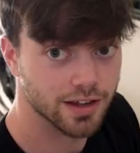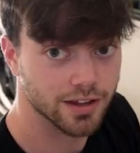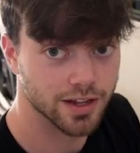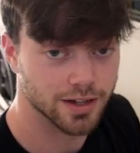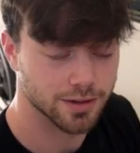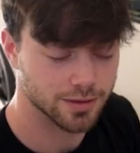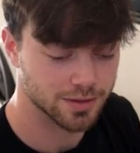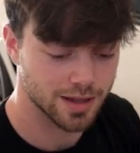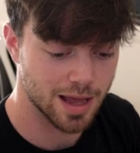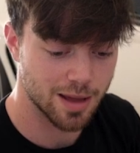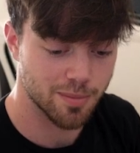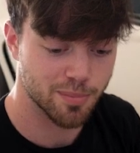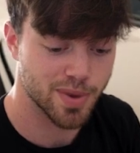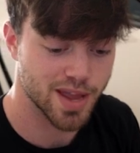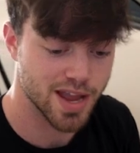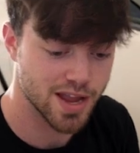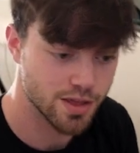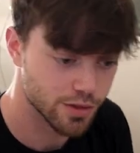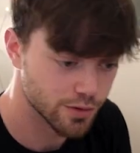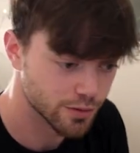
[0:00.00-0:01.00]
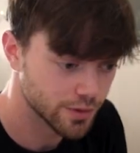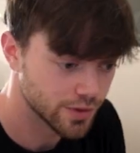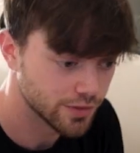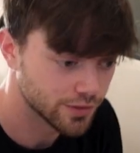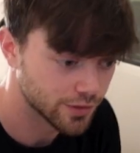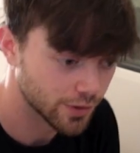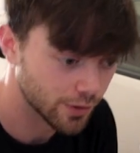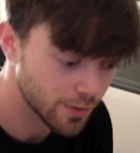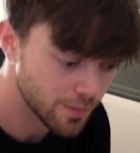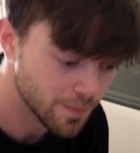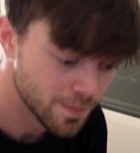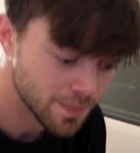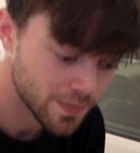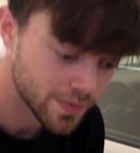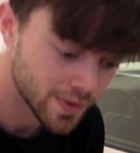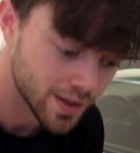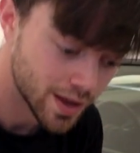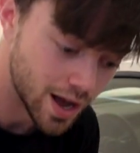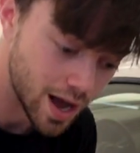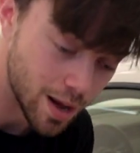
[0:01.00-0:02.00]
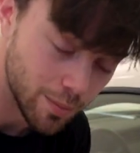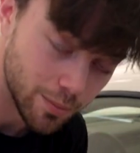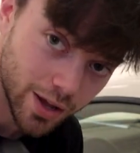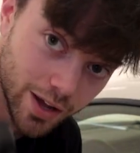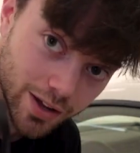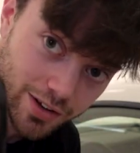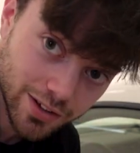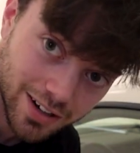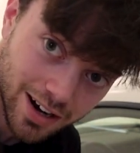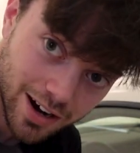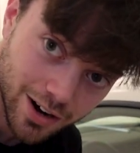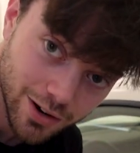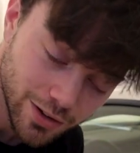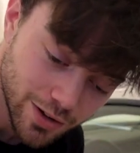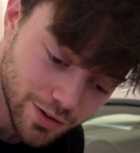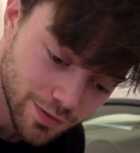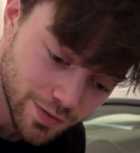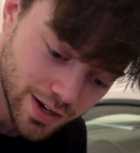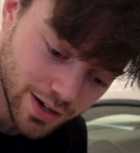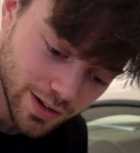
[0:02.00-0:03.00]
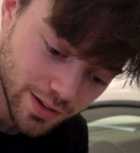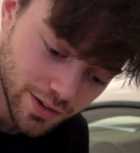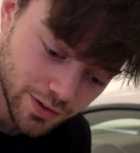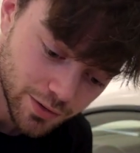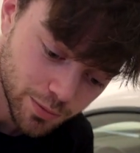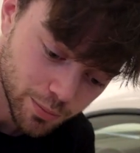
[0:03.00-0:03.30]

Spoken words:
like that paint through it. So I'm not entirely a fan of this,